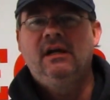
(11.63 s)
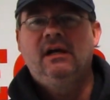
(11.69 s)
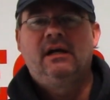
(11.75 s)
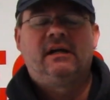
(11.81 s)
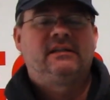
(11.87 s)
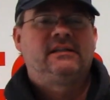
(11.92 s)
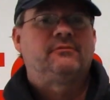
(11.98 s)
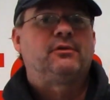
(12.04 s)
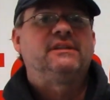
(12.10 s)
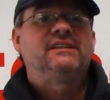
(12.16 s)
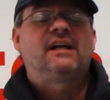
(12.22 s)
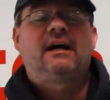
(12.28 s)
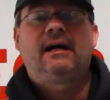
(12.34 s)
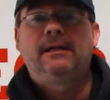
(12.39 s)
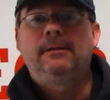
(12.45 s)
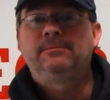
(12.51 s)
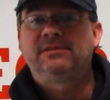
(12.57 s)
Different
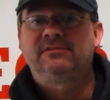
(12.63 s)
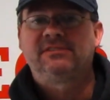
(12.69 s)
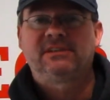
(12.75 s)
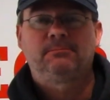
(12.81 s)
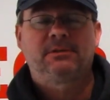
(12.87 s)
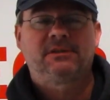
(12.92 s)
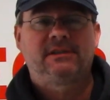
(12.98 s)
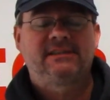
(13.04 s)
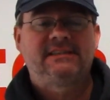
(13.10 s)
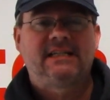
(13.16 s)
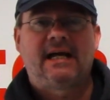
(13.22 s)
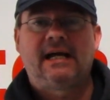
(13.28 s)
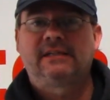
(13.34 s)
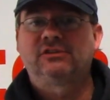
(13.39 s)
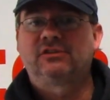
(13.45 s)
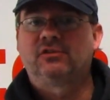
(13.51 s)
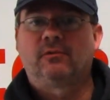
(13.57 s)
types of simple
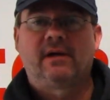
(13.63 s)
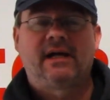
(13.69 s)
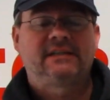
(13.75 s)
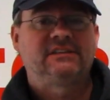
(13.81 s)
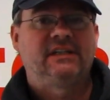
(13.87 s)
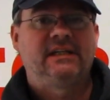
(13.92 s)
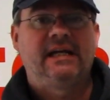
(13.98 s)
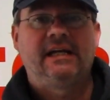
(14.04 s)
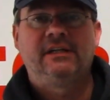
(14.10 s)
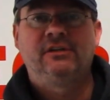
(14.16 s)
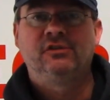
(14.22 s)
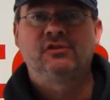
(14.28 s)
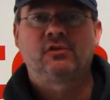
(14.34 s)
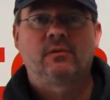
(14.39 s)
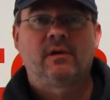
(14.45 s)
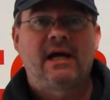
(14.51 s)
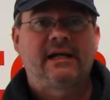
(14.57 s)
attacks, direct and
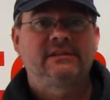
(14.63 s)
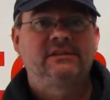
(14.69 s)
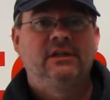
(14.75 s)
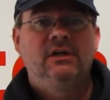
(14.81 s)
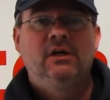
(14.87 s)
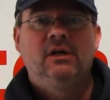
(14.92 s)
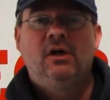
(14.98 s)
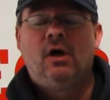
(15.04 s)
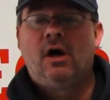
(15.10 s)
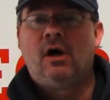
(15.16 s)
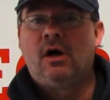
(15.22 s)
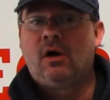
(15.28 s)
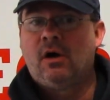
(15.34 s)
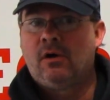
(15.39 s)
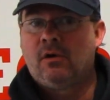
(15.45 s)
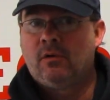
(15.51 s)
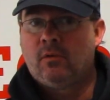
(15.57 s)
indirect,
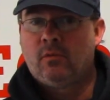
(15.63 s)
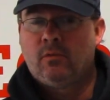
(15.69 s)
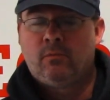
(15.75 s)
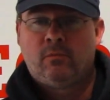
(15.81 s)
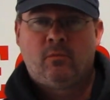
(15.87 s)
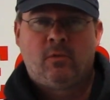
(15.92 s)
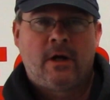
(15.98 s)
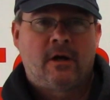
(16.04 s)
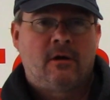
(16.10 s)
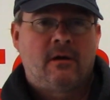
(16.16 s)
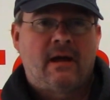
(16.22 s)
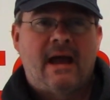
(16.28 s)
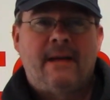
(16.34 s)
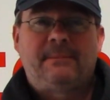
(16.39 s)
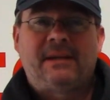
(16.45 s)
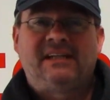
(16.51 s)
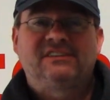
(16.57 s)
where
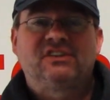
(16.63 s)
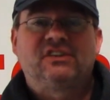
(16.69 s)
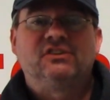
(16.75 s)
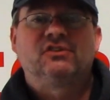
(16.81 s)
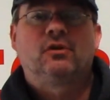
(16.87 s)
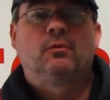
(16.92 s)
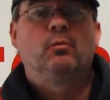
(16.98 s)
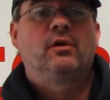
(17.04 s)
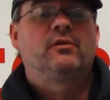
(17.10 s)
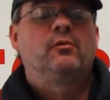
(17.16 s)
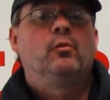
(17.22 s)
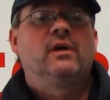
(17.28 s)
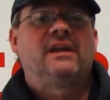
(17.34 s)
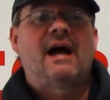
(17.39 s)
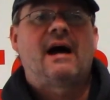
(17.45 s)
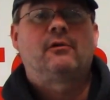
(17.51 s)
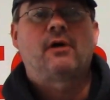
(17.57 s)
epee is concerned with or
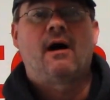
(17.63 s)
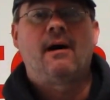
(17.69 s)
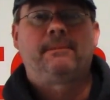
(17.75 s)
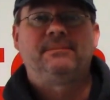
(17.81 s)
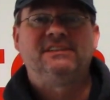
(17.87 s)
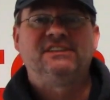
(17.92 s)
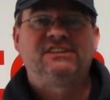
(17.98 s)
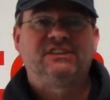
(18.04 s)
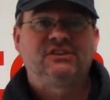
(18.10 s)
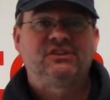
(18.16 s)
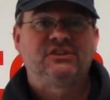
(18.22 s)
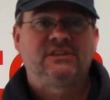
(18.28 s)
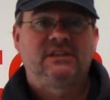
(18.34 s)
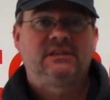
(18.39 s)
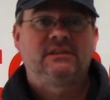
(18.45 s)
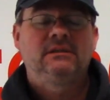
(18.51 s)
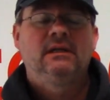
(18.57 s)
without
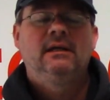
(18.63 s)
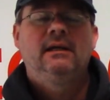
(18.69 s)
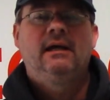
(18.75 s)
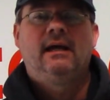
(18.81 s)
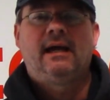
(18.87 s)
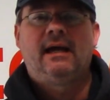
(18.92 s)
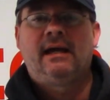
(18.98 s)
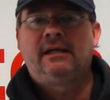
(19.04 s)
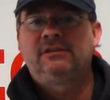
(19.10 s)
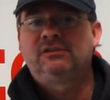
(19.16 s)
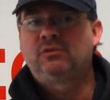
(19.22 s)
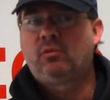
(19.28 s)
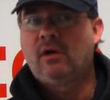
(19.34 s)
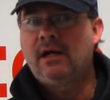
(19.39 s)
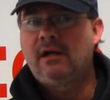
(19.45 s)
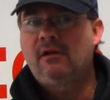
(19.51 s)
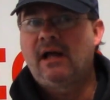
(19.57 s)
opposition, as
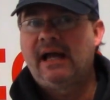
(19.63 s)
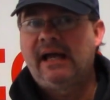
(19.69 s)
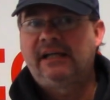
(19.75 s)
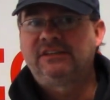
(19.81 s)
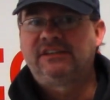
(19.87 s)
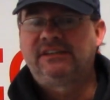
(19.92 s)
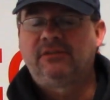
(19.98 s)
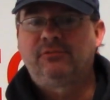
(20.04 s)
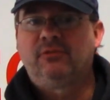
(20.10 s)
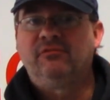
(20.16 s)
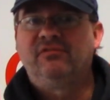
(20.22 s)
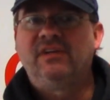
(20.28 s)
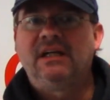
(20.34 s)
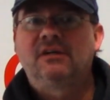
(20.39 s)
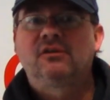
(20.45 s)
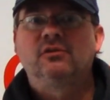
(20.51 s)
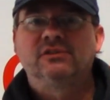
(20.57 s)
well as different
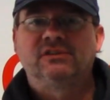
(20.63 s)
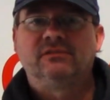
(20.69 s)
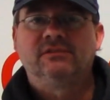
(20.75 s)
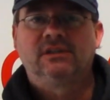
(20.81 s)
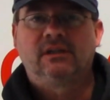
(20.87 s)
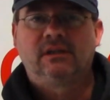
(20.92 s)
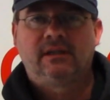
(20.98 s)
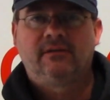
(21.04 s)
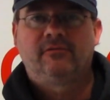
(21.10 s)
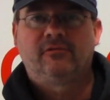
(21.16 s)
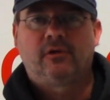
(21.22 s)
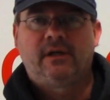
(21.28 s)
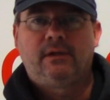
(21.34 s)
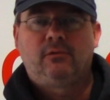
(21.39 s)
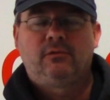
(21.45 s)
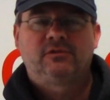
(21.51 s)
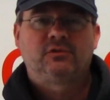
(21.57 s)
vehicles of
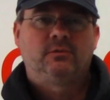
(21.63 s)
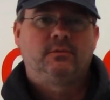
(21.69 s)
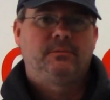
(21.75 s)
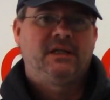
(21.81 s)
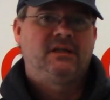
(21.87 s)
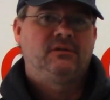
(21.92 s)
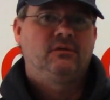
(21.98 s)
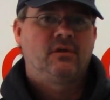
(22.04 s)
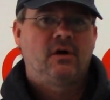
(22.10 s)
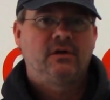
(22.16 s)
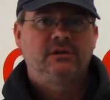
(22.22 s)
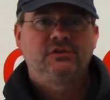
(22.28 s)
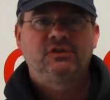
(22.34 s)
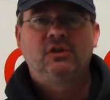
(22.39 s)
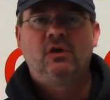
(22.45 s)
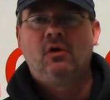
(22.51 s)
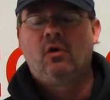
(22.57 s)
delivery, which would be
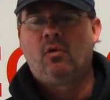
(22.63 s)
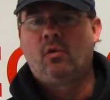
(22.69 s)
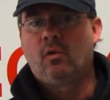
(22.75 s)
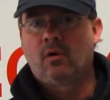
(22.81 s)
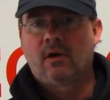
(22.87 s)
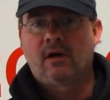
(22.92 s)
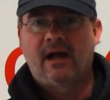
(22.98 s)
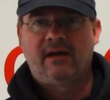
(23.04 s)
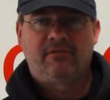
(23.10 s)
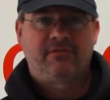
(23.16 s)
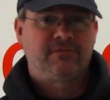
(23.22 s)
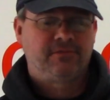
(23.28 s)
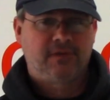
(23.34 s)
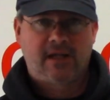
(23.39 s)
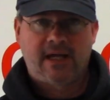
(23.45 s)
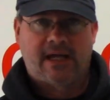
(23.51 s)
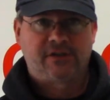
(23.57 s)
lunge or a
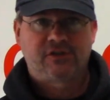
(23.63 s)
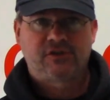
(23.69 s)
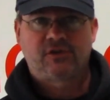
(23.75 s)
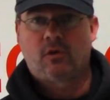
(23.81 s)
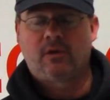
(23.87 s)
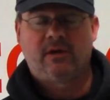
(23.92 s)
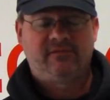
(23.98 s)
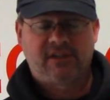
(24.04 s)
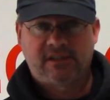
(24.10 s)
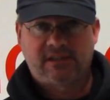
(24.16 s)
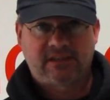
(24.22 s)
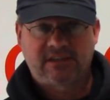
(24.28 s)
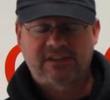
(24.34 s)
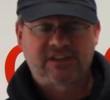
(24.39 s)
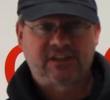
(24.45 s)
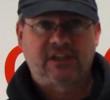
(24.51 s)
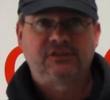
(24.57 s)
fleche, or even an
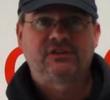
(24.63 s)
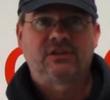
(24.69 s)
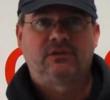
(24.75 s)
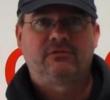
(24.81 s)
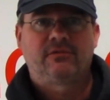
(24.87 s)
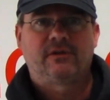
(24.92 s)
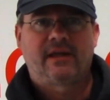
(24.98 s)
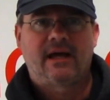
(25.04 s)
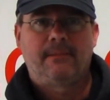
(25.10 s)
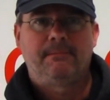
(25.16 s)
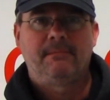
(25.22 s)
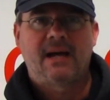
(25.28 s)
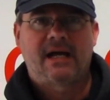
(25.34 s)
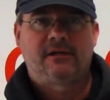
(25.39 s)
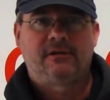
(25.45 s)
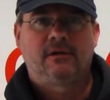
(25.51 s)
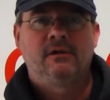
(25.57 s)
extension for that
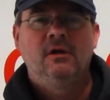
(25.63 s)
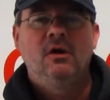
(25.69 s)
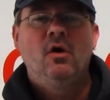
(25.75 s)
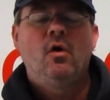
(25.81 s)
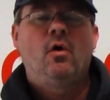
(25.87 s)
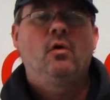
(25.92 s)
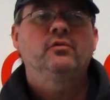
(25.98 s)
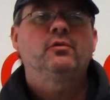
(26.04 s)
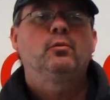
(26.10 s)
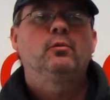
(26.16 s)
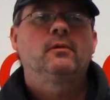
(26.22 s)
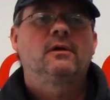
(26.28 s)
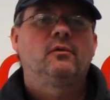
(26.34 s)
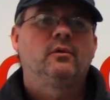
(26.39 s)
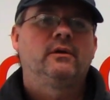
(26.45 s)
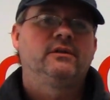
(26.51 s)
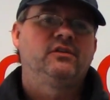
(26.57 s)
matter. Also, we're
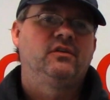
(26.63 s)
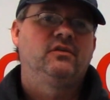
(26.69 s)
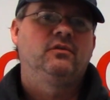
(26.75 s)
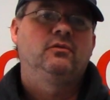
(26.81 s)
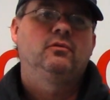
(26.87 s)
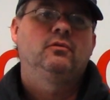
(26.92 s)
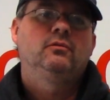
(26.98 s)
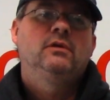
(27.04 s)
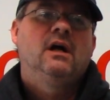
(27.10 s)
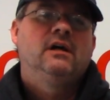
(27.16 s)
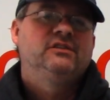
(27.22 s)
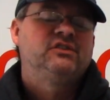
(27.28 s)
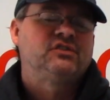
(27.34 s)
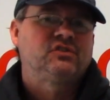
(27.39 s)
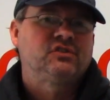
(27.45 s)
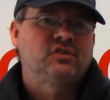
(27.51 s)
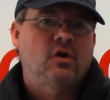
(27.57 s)
going to
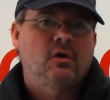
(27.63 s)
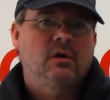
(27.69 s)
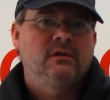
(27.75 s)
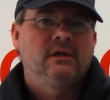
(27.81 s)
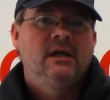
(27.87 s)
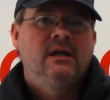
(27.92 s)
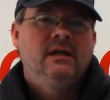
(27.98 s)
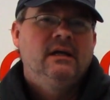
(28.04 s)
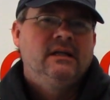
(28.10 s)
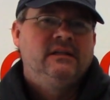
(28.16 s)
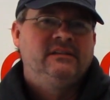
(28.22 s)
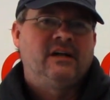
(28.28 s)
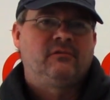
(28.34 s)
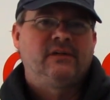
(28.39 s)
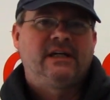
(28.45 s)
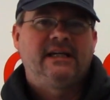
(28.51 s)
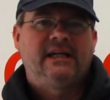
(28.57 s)
start
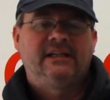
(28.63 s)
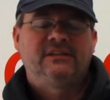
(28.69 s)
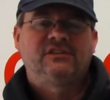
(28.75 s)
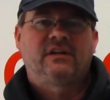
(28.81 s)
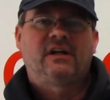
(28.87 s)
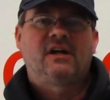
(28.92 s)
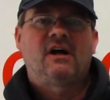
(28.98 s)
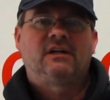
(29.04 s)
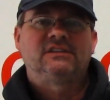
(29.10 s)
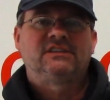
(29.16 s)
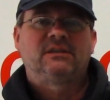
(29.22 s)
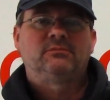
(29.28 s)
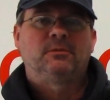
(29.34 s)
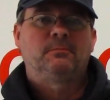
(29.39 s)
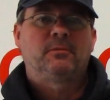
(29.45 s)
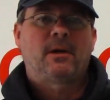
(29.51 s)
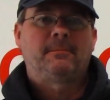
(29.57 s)
delving into the
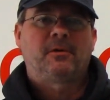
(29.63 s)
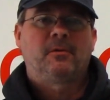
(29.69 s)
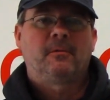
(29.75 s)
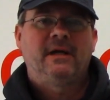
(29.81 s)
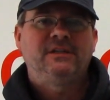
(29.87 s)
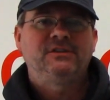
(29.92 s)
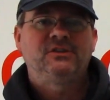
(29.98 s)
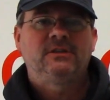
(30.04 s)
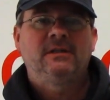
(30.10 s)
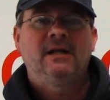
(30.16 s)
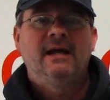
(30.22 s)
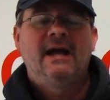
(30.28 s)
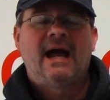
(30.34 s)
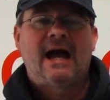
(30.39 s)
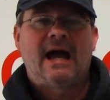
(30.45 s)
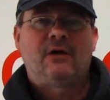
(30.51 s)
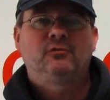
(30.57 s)
concept of preparation,
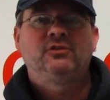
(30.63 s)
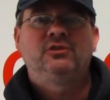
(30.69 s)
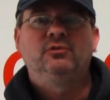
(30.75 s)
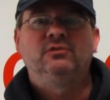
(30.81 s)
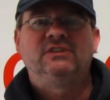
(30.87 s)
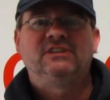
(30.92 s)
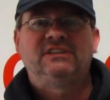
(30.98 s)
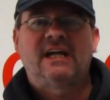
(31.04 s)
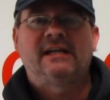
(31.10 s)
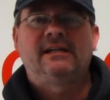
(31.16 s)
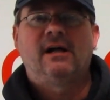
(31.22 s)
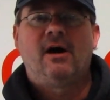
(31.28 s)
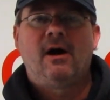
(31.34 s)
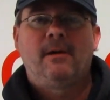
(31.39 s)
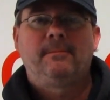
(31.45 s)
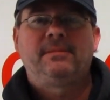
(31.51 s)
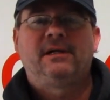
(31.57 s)
how to set
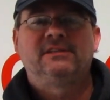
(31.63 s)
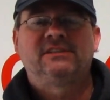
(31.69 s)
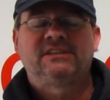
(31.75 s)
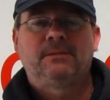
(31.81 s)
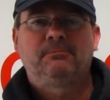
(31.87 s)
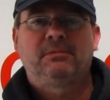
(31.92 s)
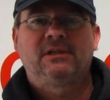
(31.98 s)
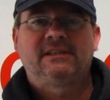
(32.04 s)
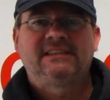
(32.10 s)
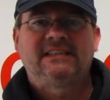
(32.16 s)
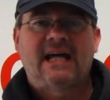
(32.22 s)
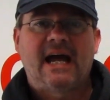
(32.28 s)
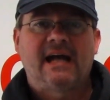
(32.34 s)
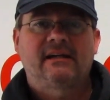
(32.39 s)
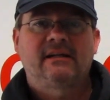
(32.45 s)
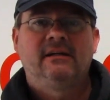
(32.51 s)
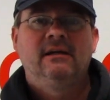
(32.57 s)
up a simple
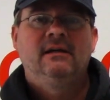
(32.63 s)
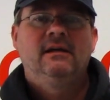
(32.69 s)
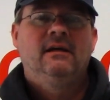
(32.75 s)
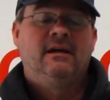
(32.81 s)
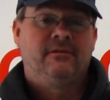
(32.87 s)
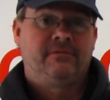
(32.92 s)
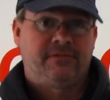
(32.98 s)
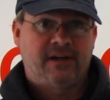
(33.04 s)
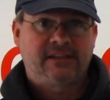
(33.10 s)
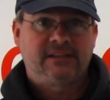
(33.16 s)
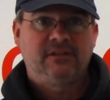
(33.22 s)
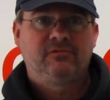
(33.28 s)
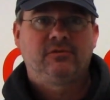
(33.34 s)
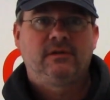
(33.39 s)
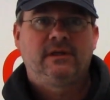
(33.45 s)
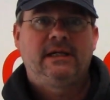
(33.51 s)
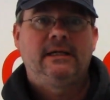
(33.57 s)
attack
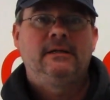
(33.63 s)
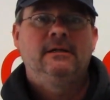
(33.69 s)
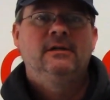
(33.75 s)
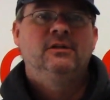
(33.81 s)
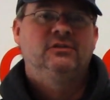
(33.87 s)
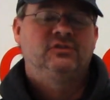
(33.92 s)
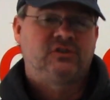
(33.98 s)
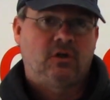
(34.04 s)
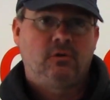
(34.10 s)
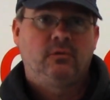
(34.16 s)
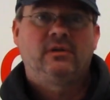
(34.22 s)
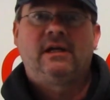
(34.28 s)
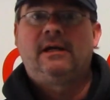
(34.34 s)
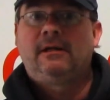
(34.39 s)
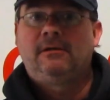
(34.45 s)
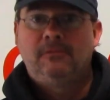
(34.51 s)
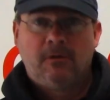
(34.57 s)
effectively so
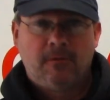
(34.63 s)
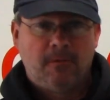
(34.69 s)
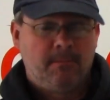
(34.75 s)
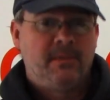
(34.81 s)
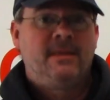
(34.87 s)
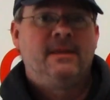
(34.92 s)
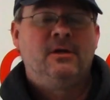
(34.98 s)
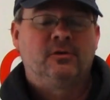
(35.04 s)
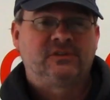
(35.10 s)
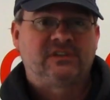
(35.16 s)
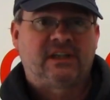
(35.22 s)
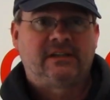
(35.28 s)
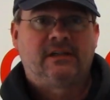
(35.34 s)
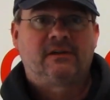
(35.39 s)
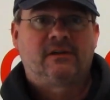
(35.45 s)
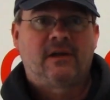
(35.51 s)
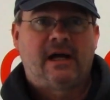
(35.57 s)
that you're
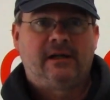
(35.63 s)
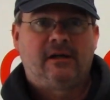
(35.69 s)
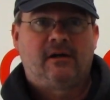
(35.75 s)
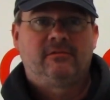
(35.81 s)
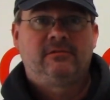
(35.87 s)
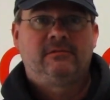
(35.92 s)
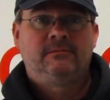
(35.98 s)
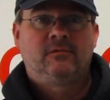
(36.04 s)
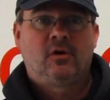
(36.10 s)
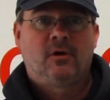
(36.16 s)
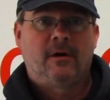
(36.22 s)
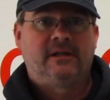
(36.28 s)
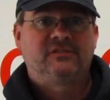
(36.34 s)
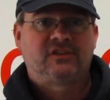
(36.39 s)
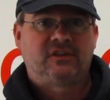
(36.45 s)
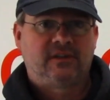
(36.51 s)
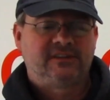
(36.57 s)
setting the light off. All
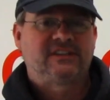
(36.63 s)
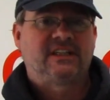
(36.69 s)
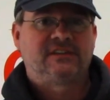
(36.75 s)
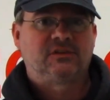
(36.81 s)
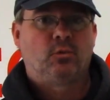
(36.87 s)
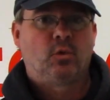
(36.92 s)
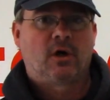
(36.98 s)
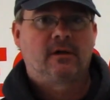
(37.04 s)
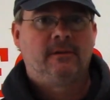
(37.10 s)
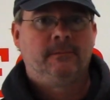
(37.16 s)
right, so let's get to work.